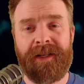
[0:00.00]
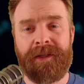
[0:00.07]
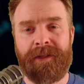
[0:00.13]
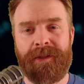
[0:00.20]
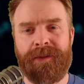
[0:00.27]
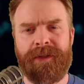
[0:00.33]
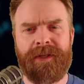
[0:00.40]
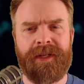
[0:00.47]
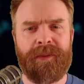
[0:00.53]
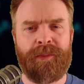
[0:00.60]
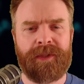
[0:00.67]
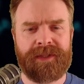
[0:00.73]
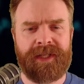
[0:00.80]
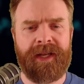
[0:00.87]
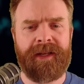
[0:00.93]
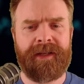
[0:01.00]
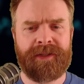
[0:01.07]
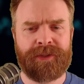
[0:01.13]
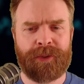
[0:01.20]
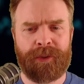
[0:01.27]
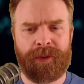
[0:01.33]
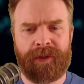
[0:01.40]
Unity will take
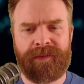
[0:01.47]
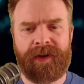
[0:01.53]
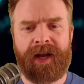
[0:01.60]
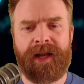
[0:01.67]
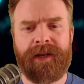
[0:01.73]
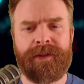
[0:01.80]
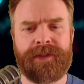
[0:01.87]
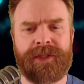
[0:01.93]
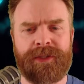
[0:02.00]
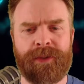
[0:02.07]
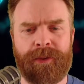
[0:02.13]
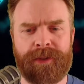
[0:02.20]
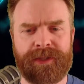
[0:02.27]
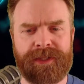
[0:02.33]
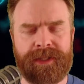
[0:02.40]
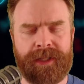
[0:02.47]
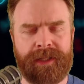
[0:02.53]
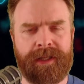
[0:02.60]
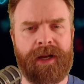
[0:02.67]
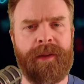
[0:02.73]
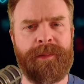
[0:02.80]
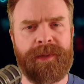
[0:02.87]
control of IronSource, the
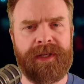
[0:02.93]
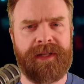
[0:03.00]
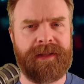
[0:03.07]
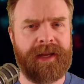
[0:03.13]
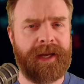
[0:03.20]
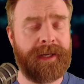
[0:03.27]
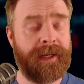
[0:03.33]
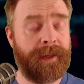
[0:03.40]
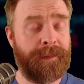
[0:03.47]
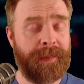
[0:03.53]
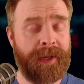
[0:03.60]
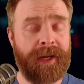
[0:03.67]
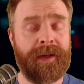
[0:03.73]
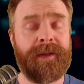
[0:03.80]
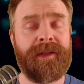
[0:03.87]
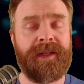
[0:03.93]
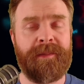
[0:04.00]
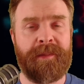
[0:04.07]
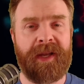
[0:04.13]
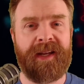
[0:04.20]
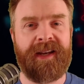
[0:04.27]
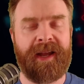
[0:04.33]
company that apparently
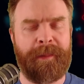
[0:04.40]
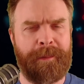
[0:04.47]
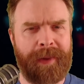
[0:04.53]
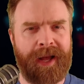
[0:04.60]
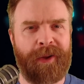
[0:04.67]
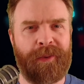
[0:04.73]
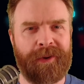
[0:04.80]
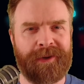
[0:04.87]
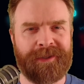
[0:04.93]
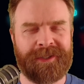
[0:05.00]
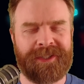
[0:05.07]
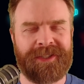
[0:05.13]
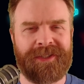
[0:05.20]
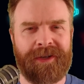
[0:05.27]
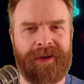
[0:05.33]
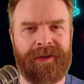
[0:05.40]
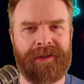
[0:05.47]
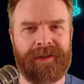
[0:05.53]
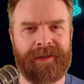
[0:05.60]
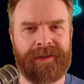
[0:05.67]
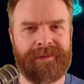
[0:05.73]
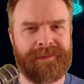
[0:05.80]
made a malware
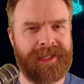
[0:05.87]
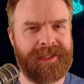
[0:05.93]
installer.